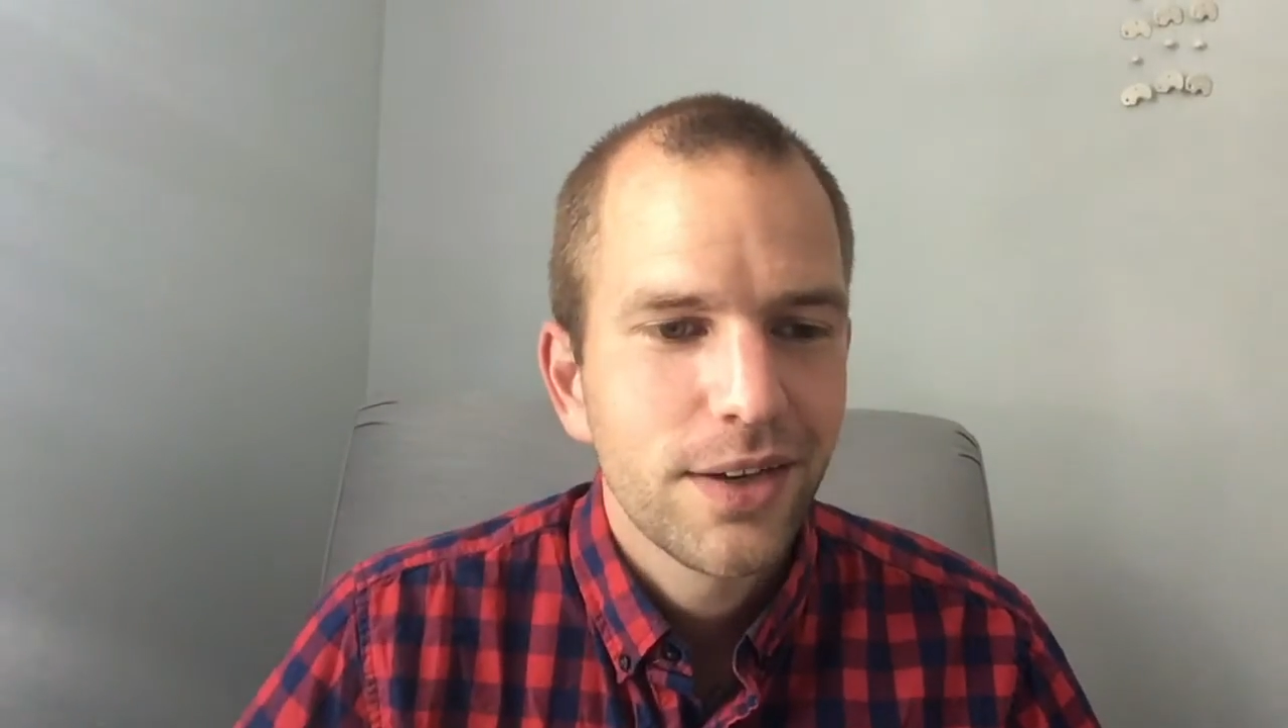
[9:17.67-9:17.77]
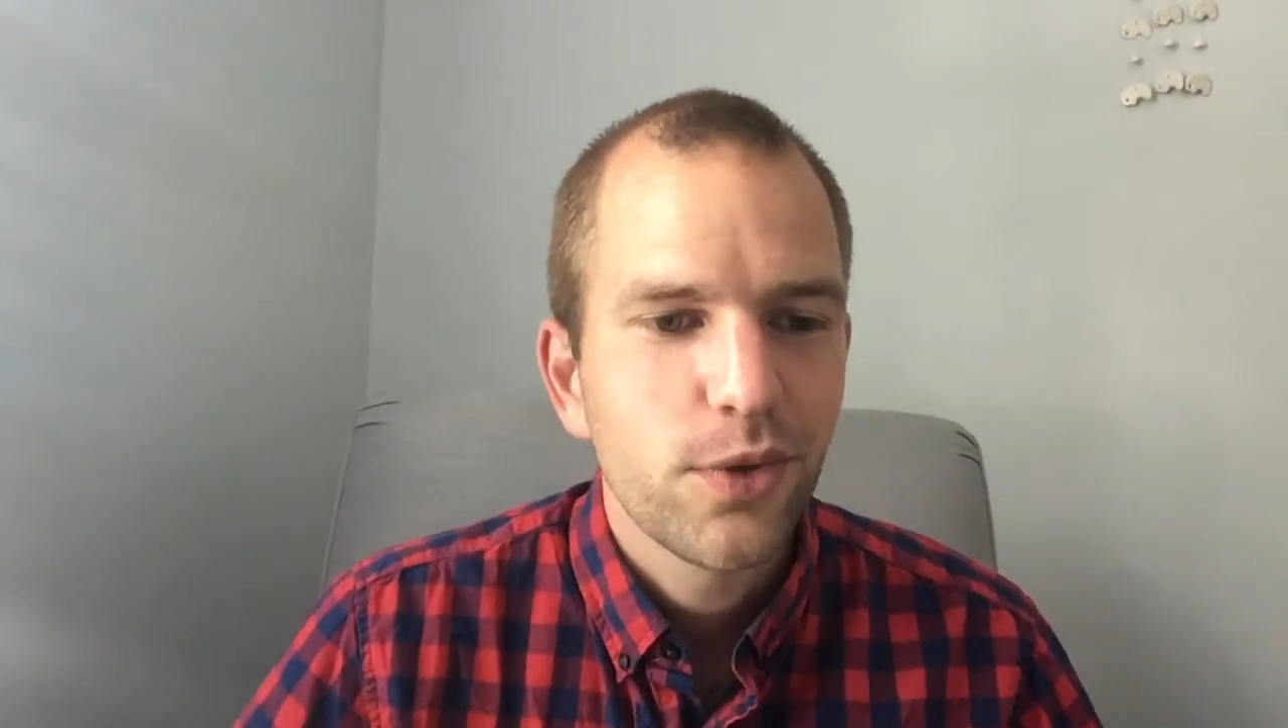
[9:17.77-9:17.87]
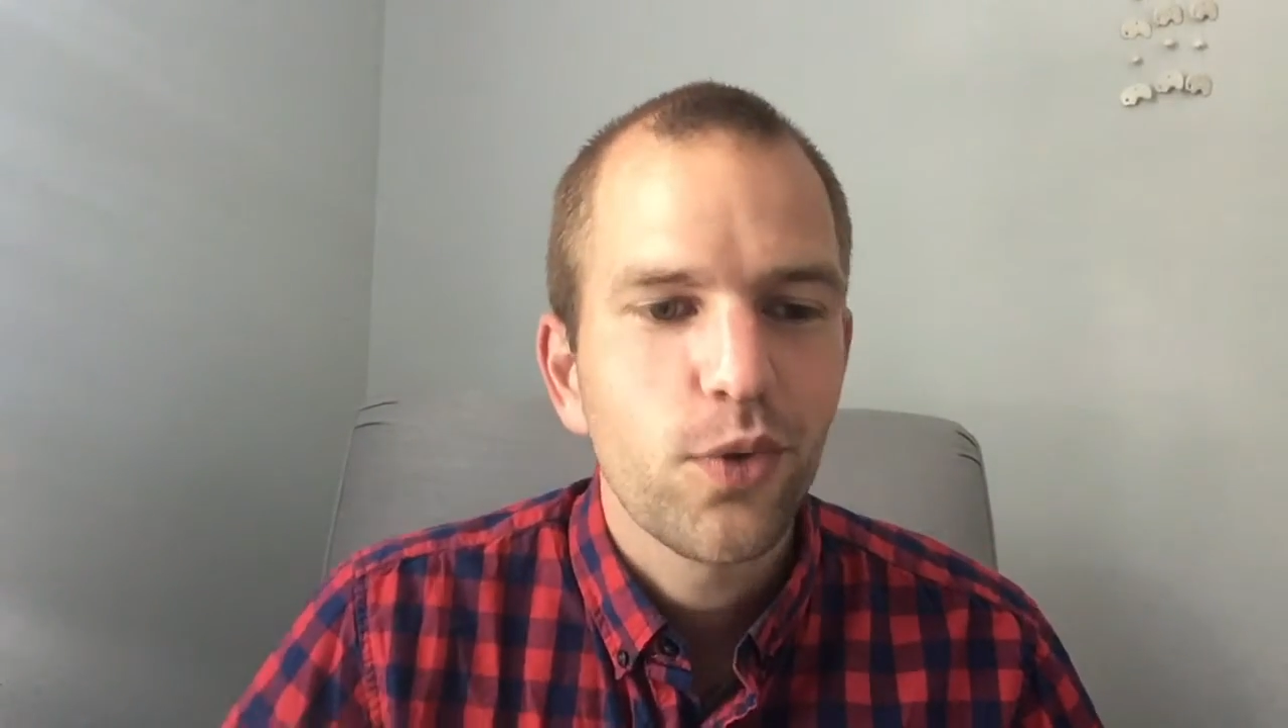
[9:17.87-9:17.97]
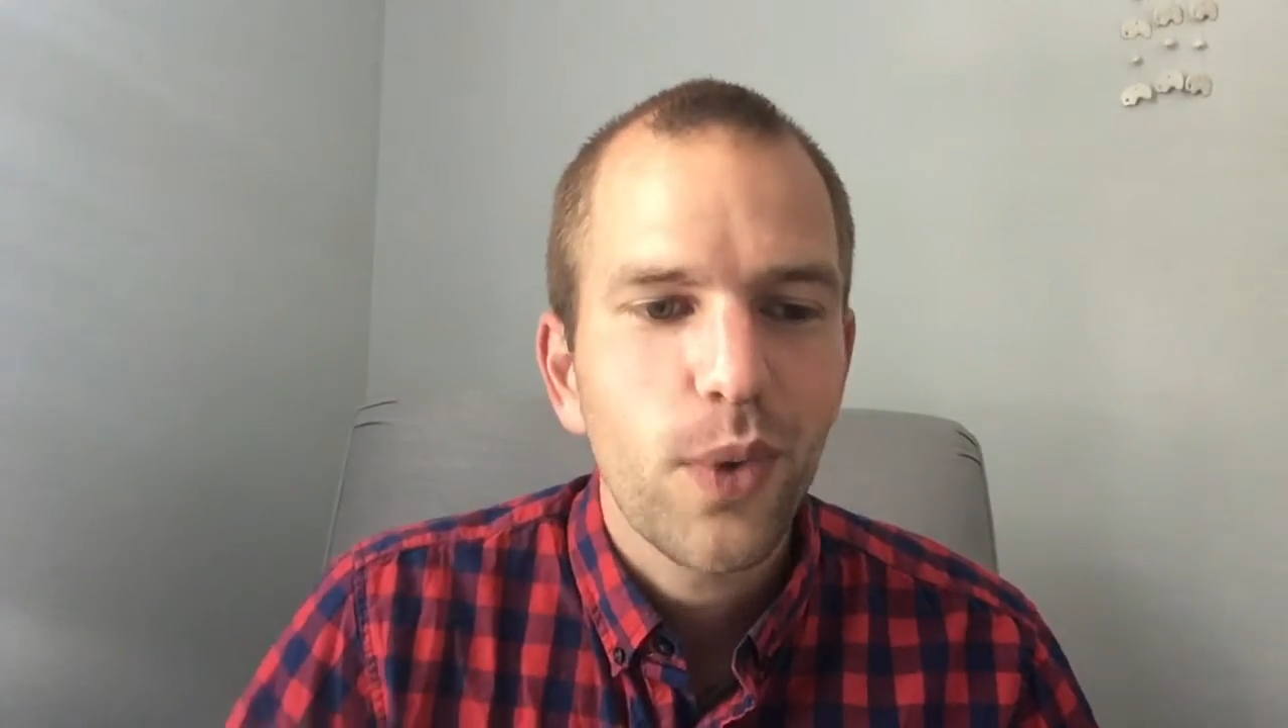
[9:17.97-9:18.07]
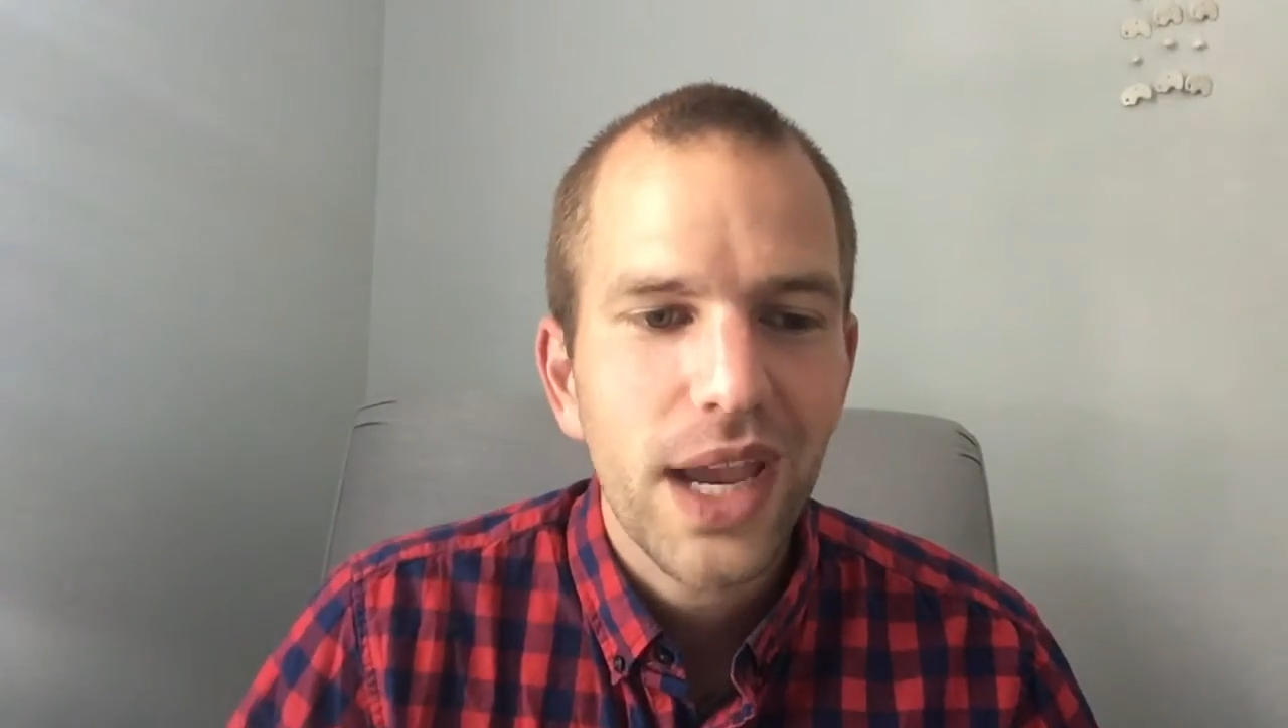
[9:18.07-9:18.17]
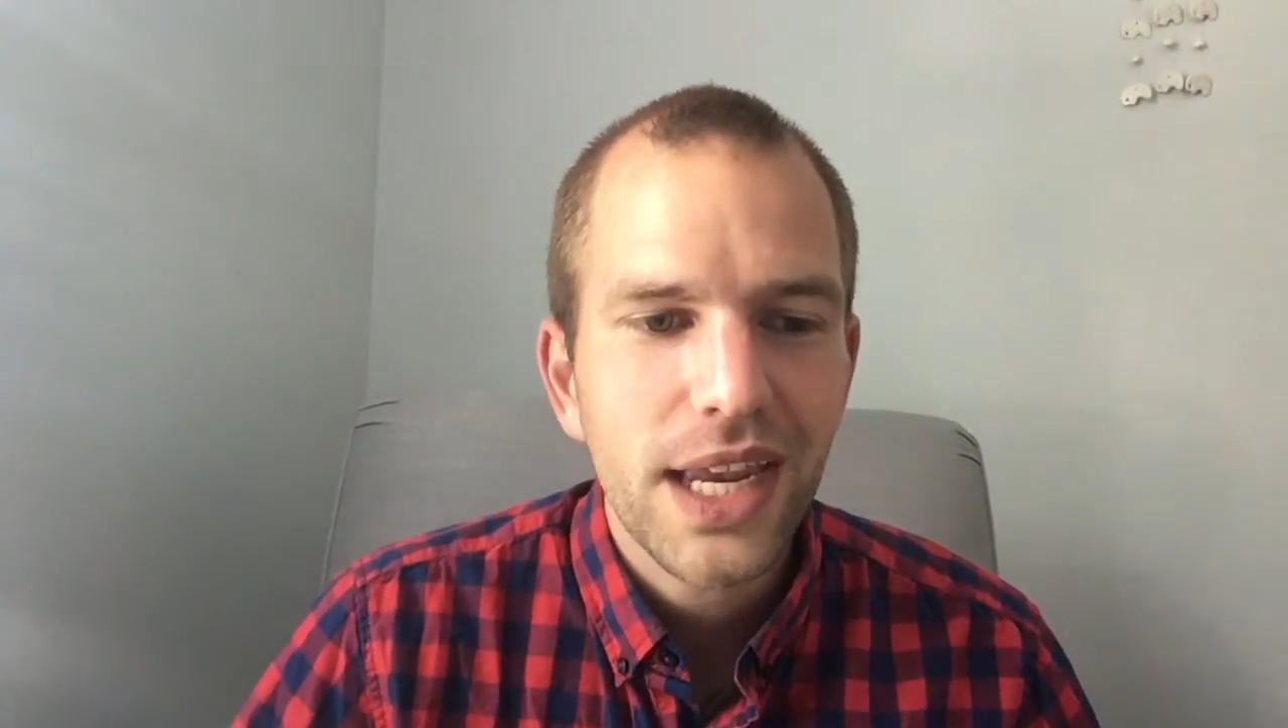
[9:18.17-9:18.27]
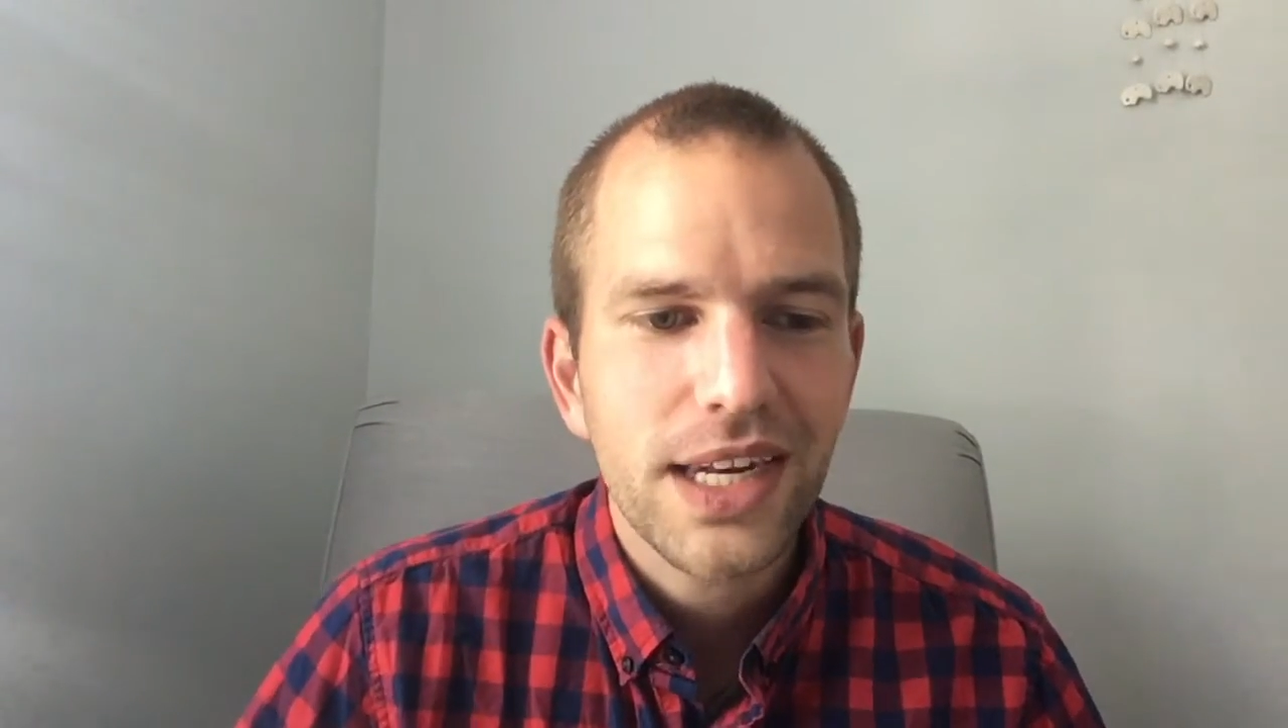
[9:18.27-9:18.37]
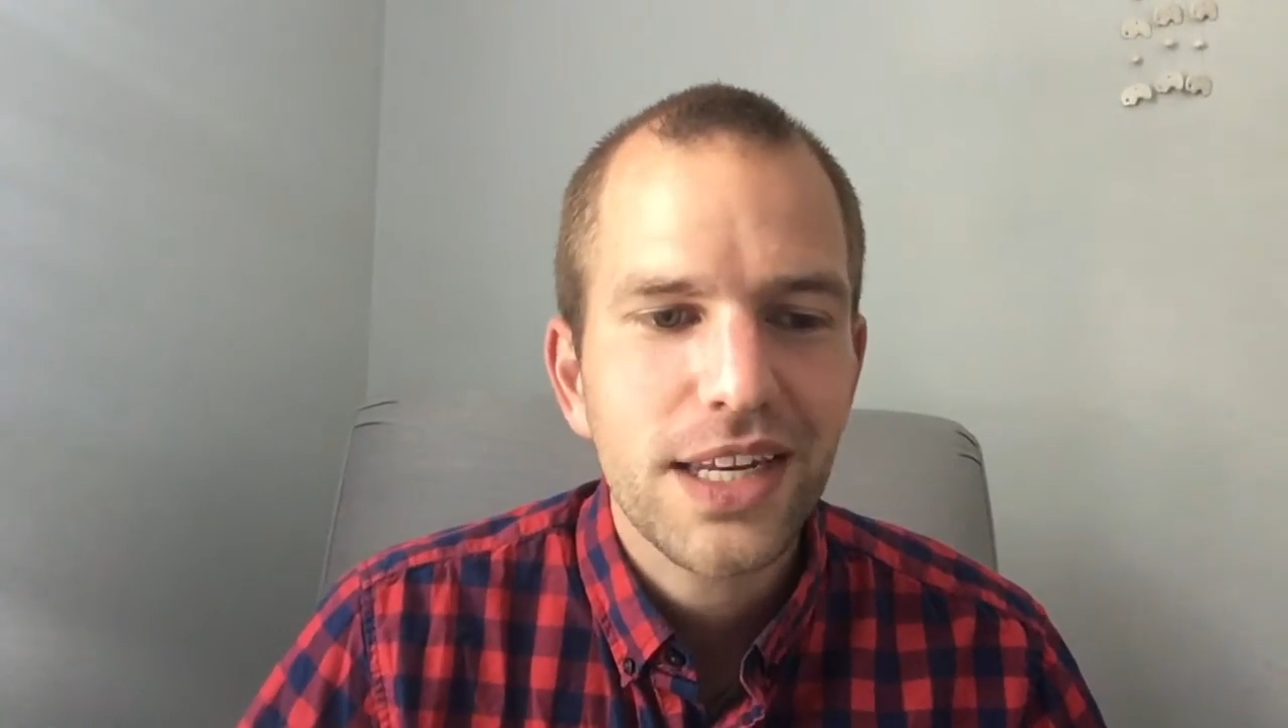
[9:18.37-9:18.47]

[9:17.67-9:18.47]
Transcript: Great